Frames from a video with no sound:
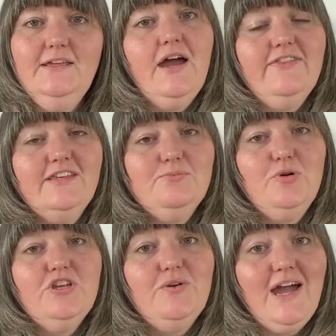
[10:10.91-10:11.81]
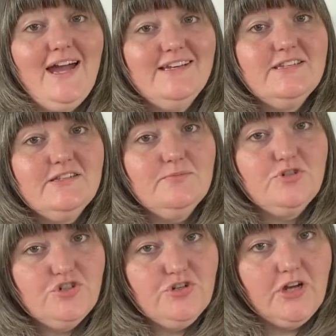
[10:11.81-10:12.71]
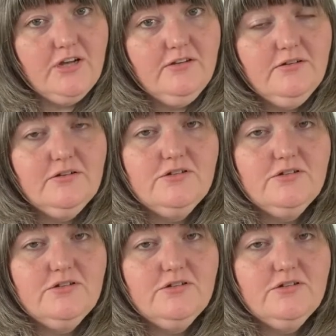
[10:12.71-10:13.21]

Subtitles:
At this point you add some sugar